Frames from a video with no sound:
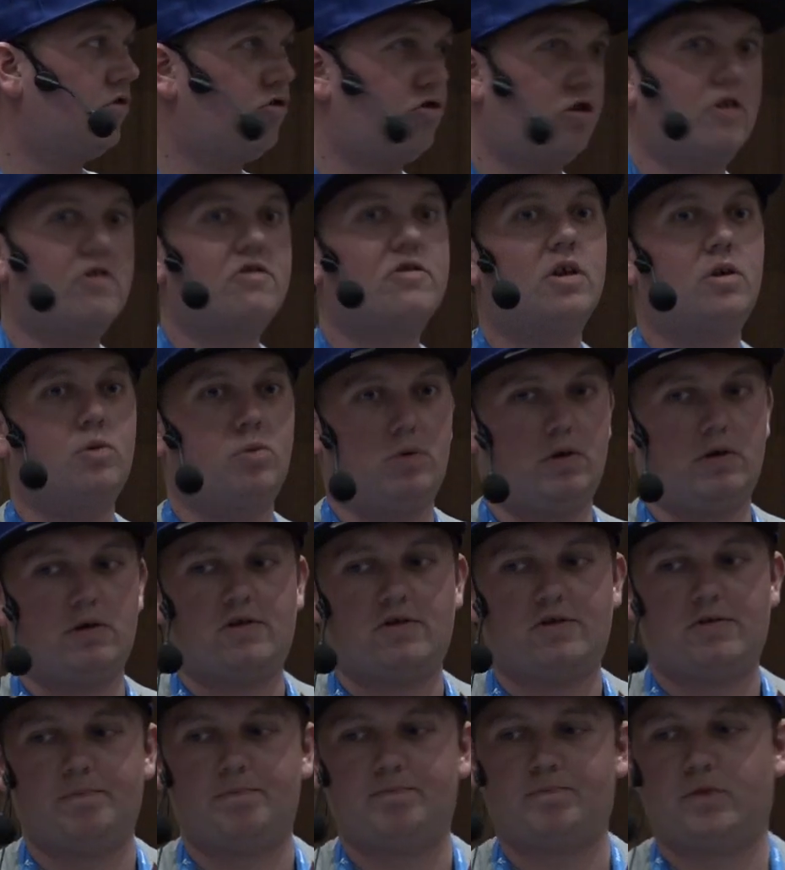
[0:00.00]
trusted
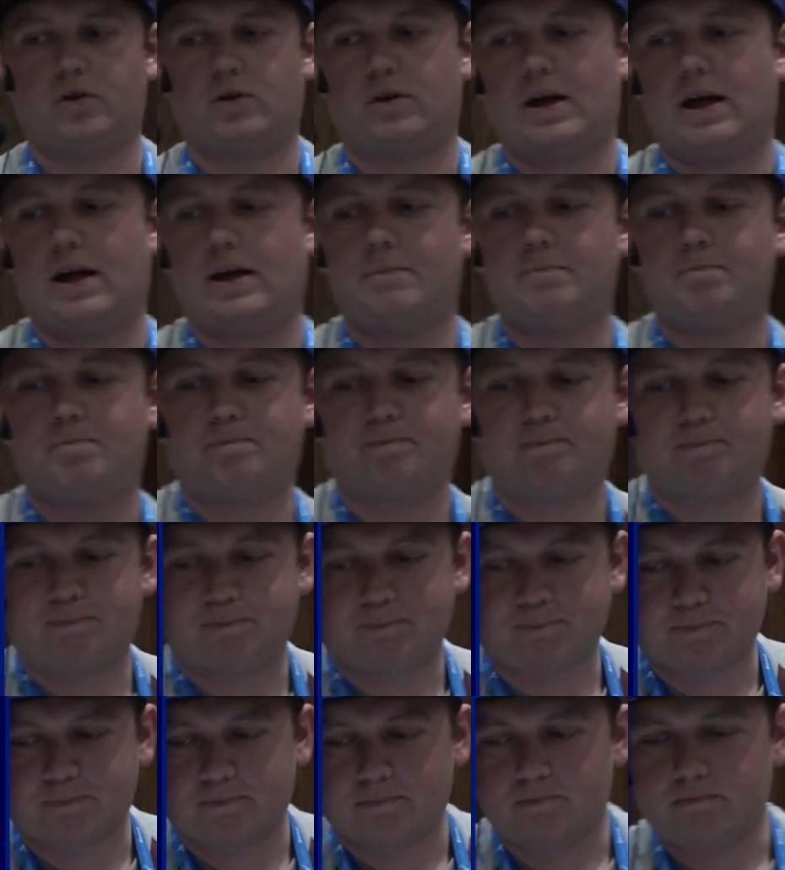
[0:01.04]
ones, okay?
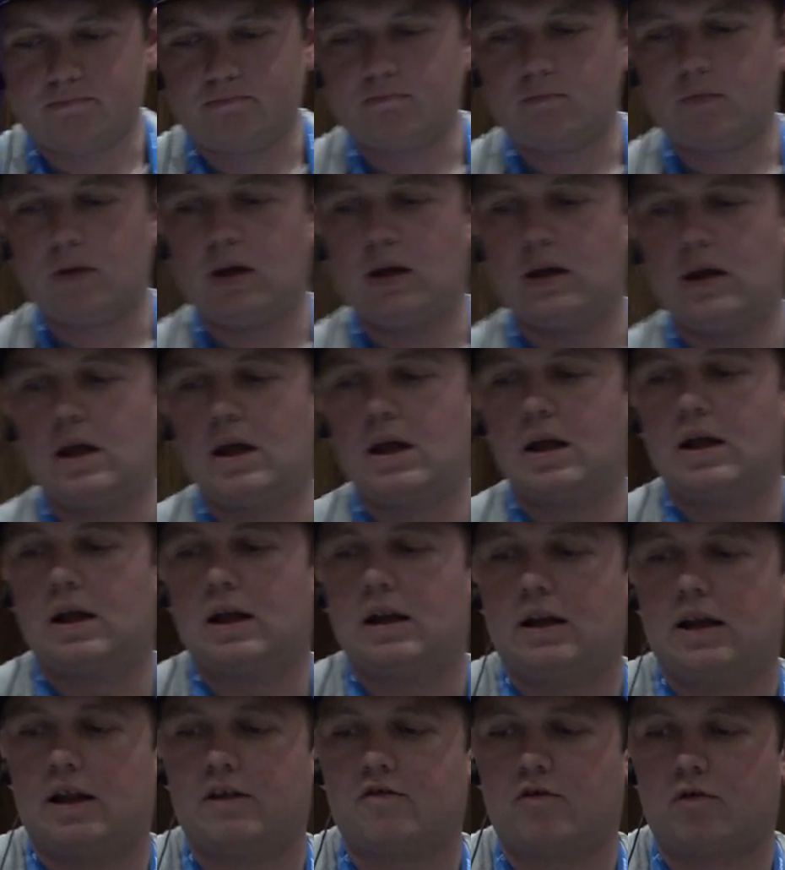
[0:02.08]

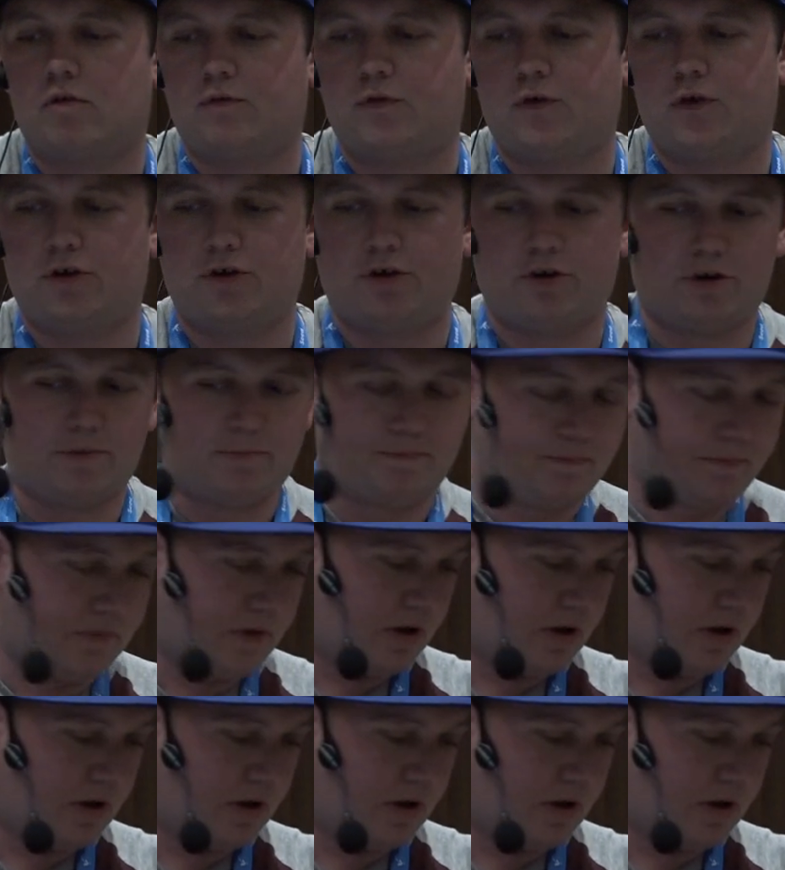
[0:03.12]
Let's go further.